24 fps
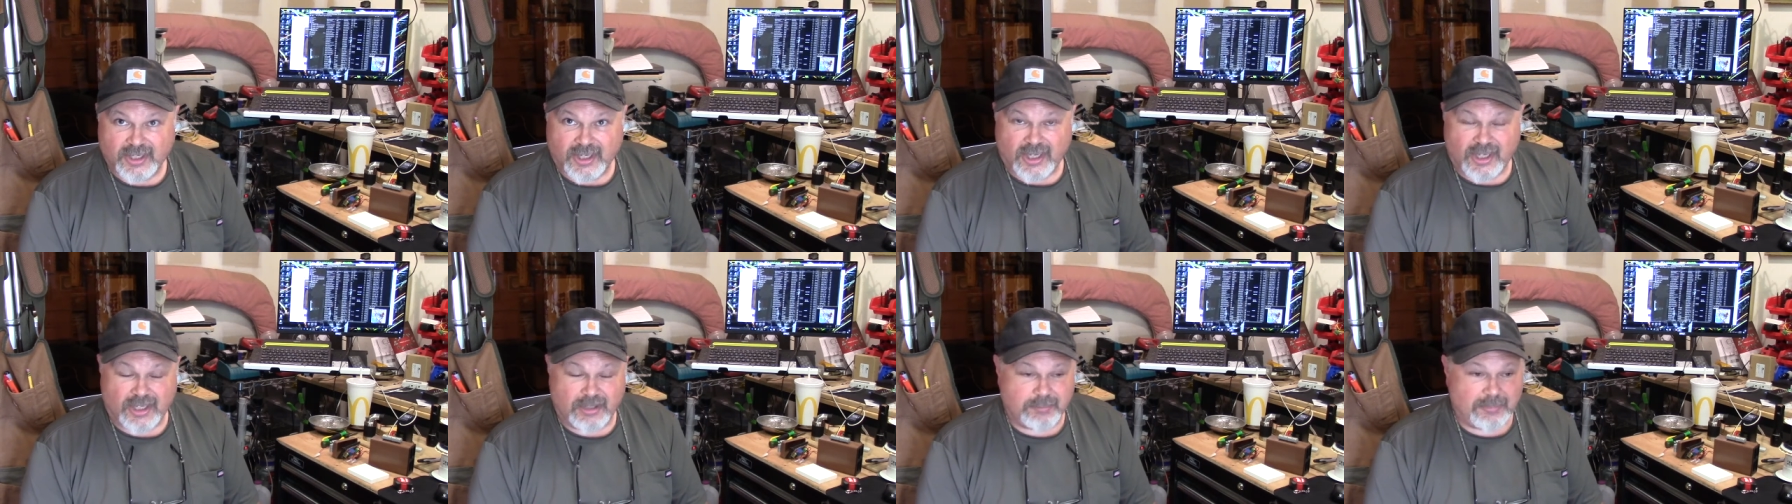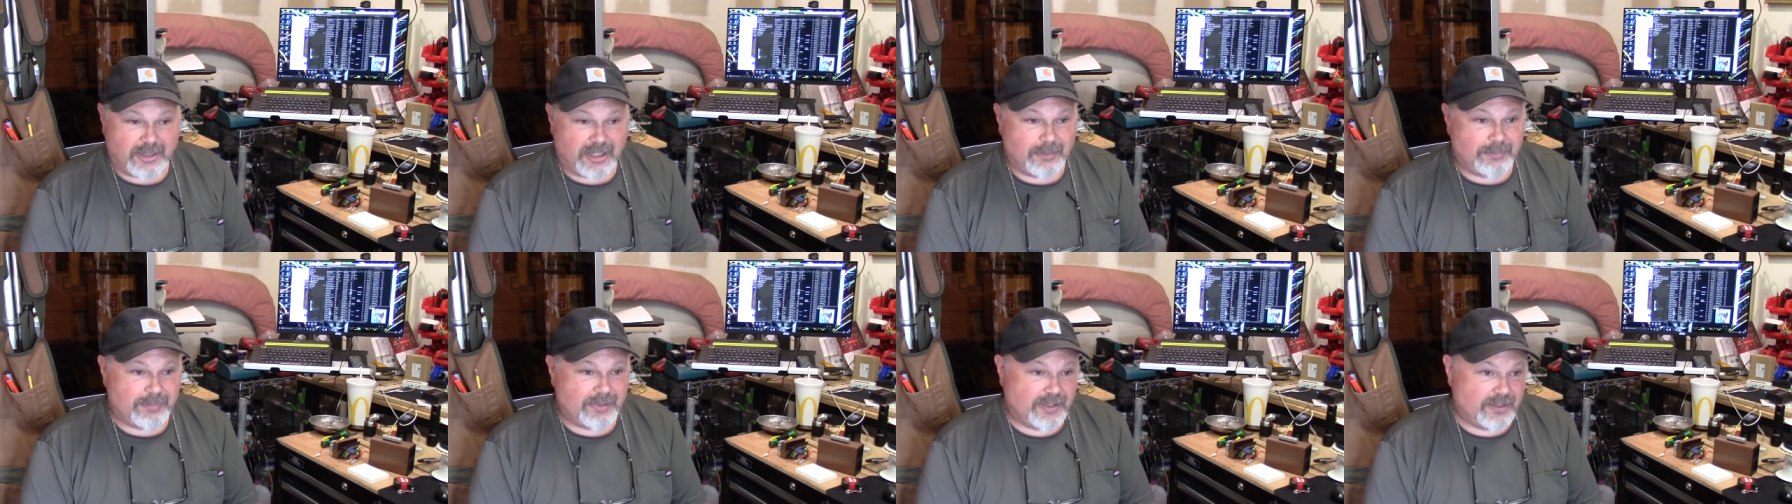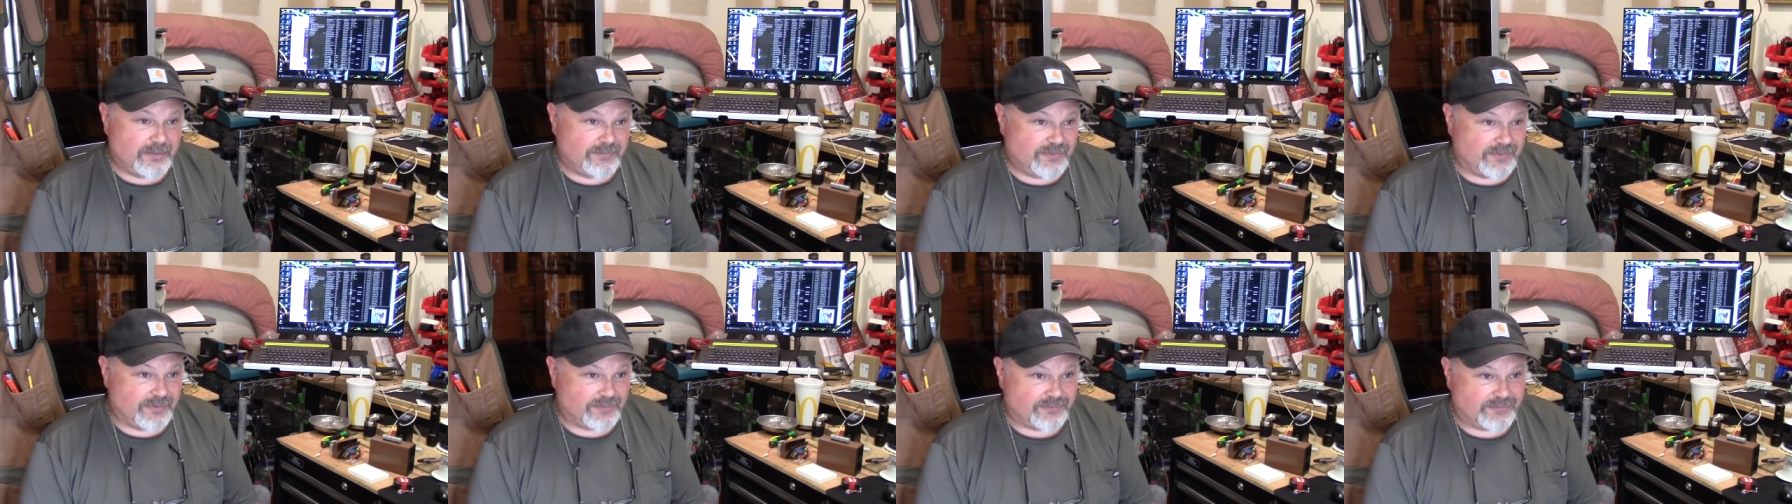and maybe
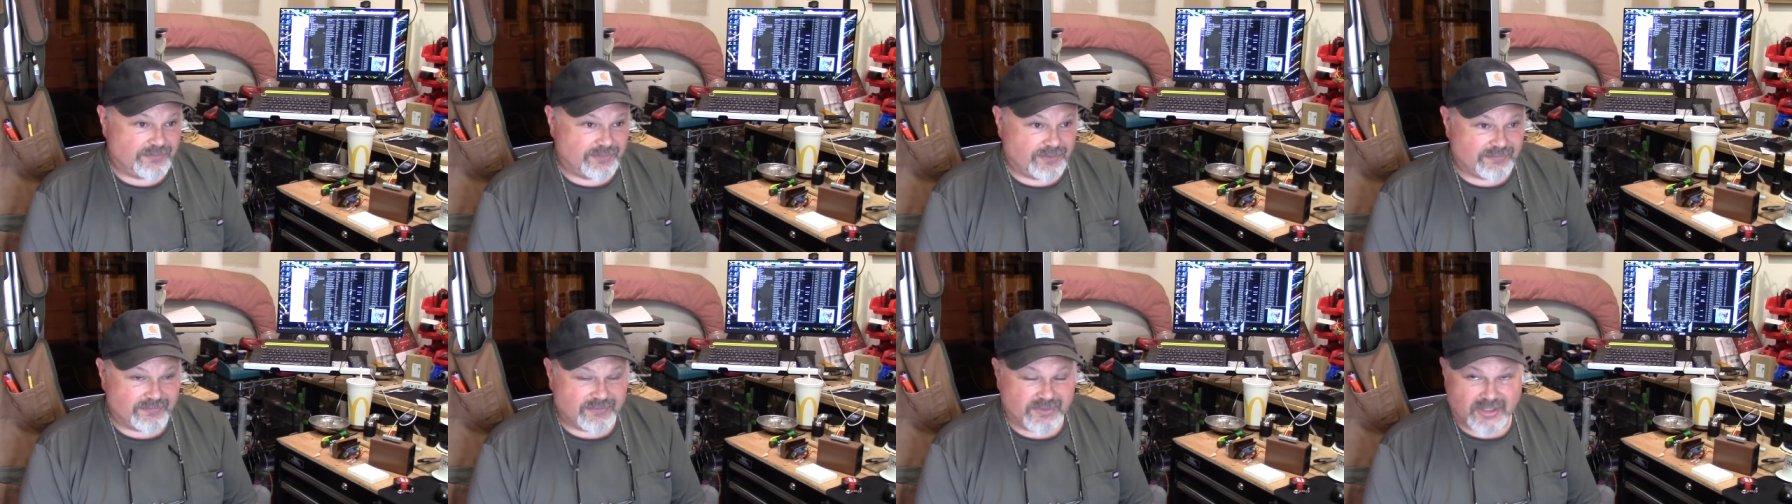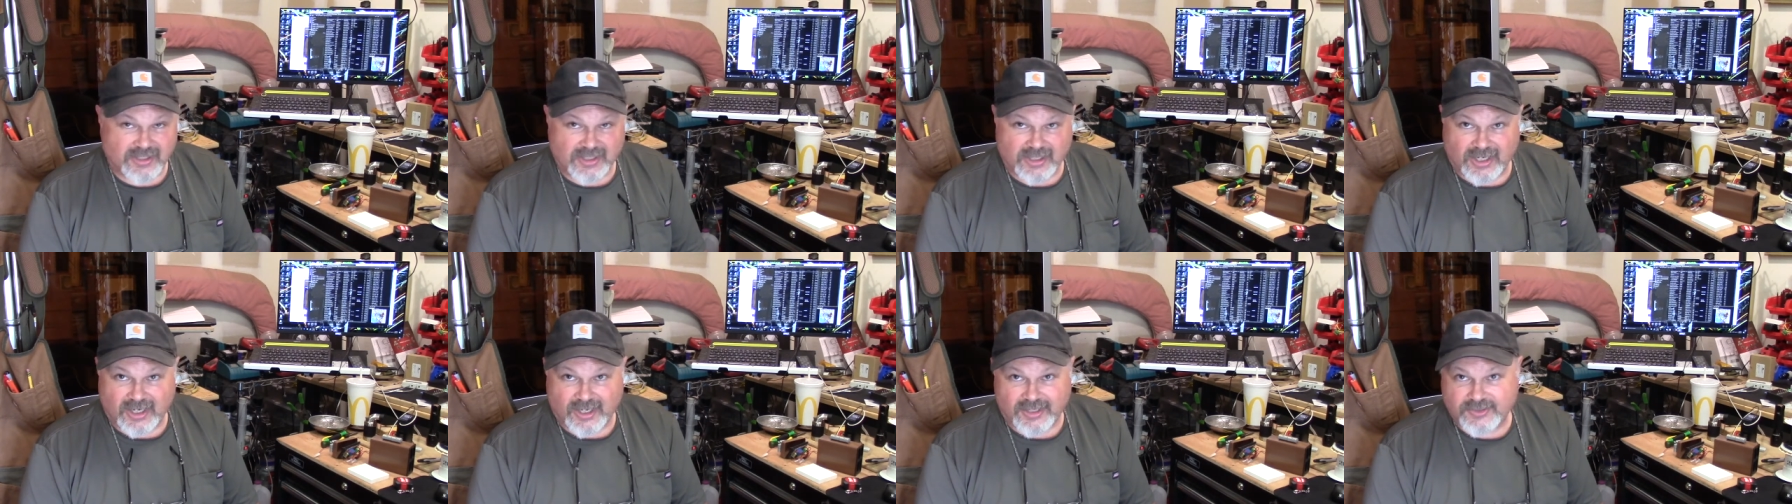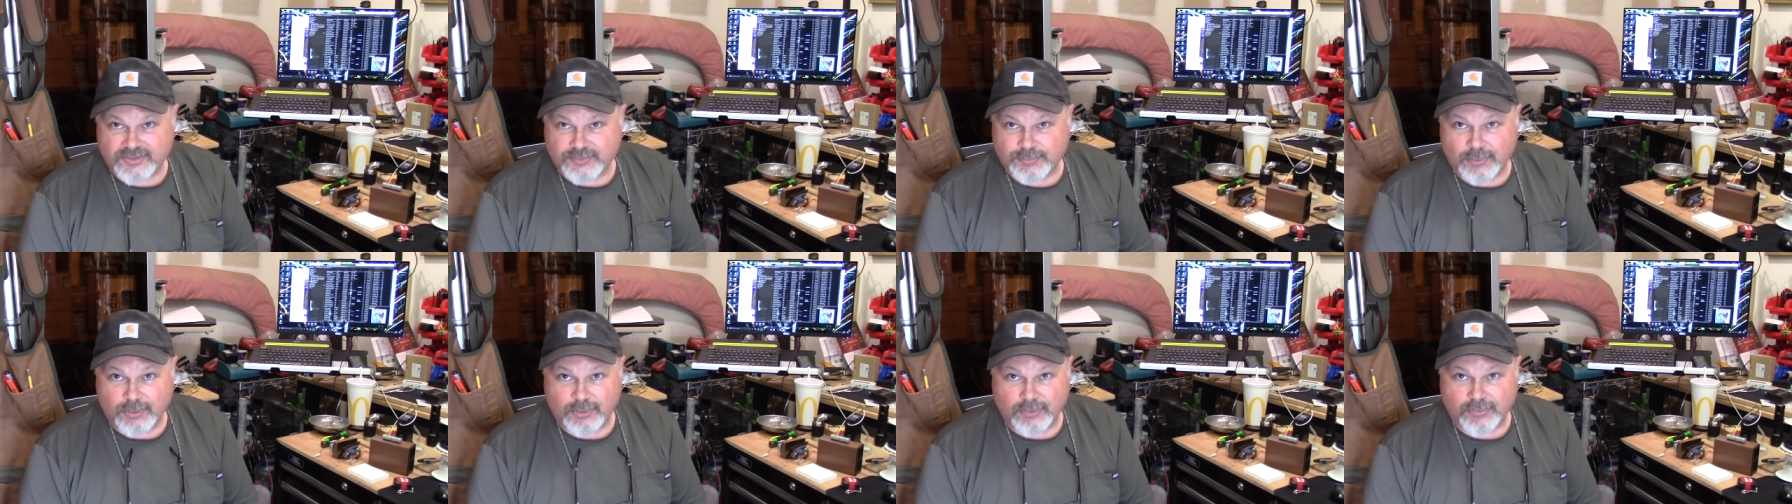of the 50 that I
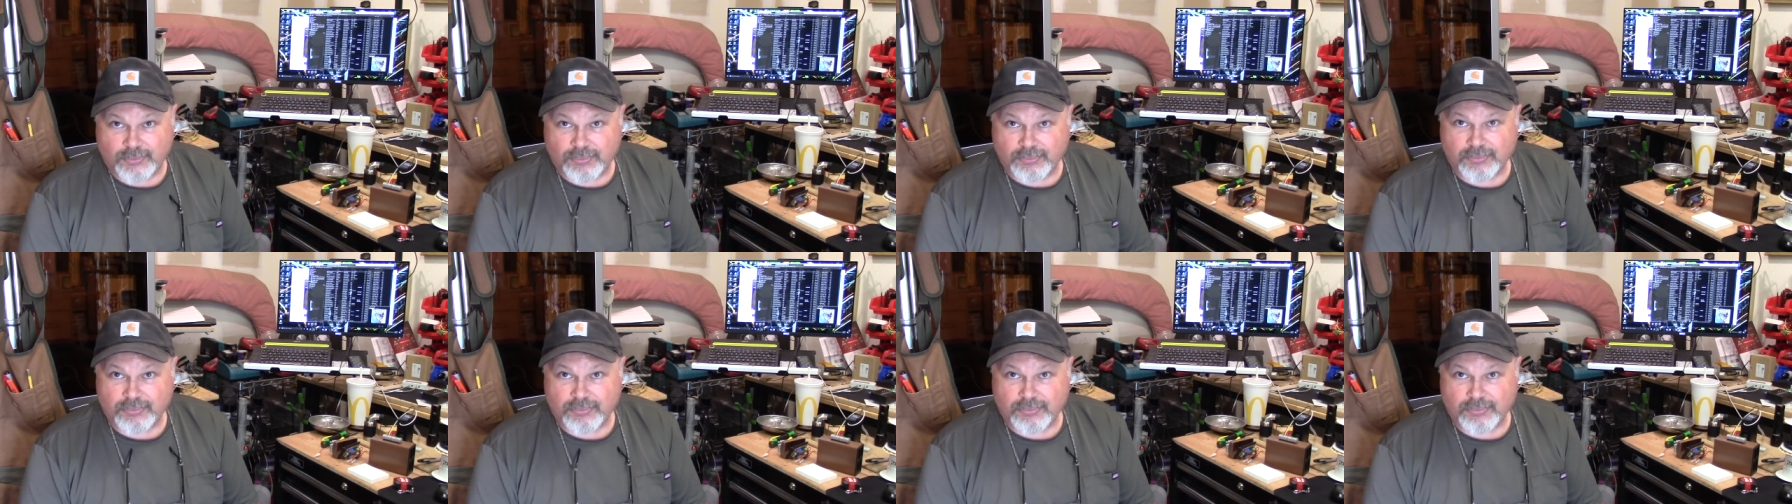smoked